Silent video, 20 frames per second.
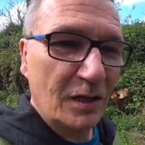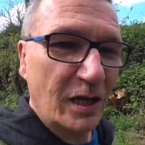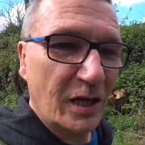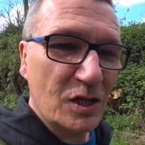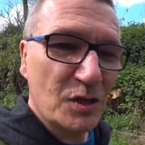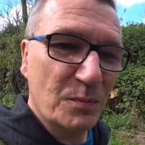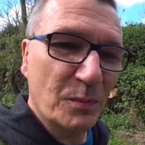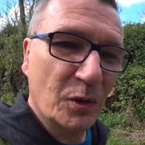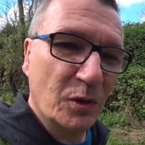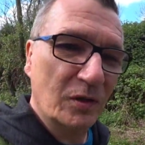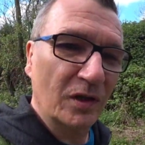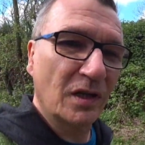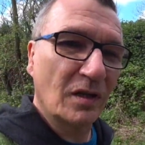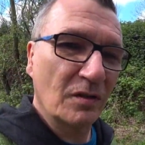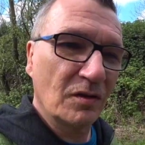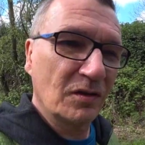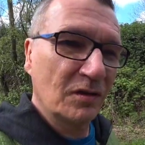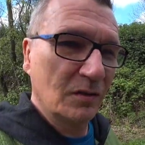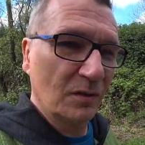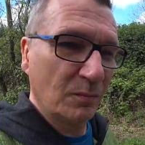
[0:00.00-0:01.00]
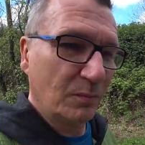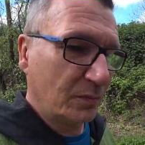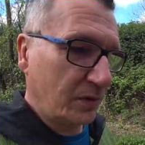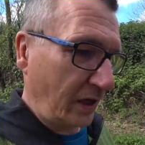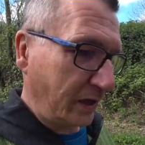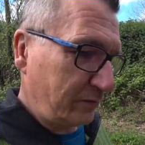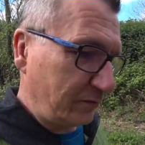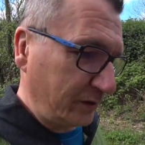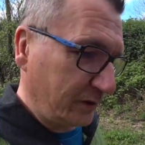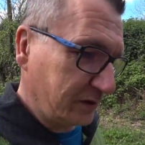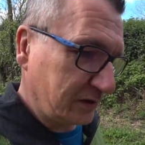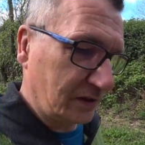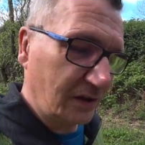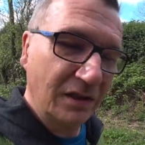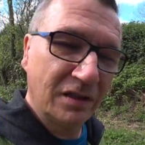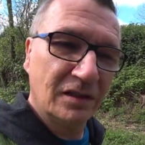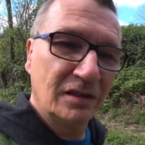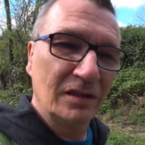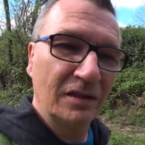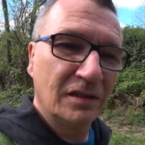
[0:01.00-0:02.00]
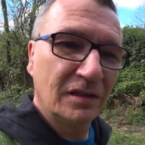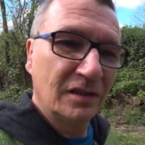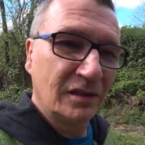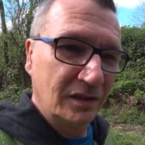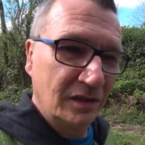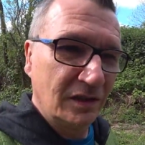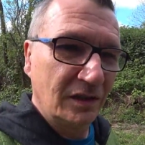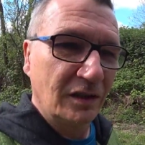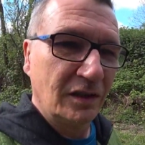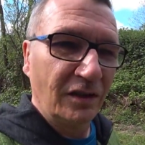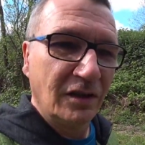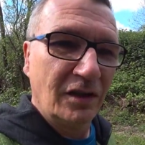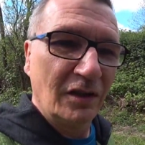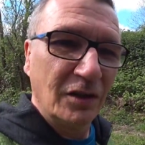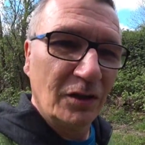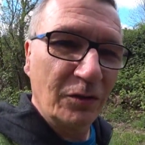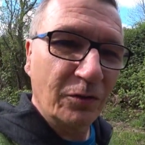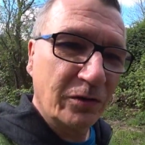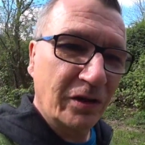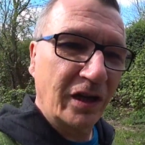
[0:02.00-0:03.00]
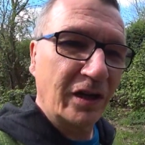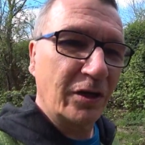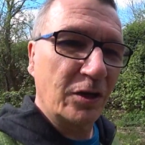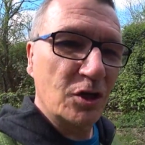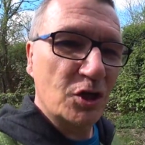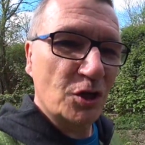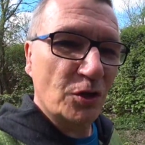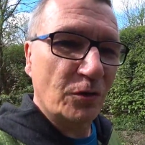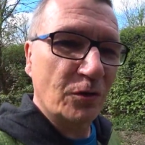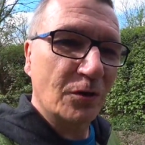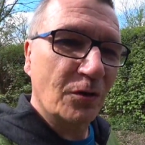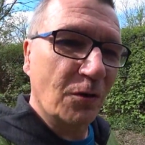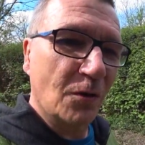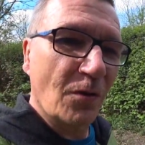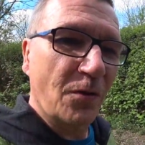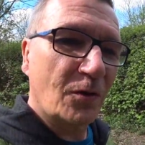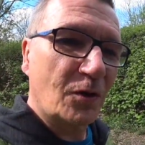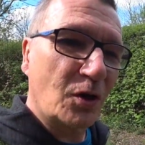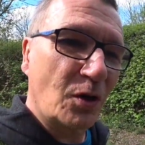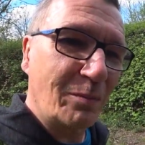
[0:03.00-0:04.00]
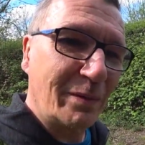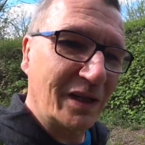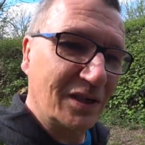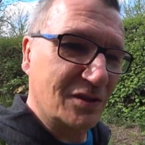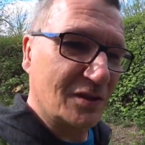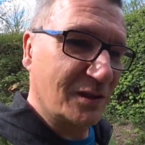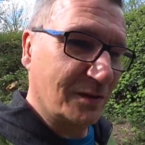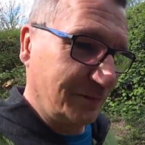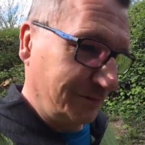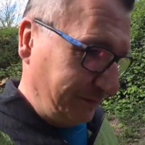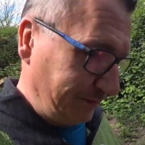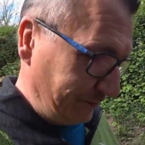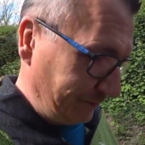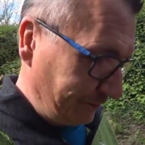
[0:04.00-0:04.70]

and next morning, breakfast. You can enjoy all the comments.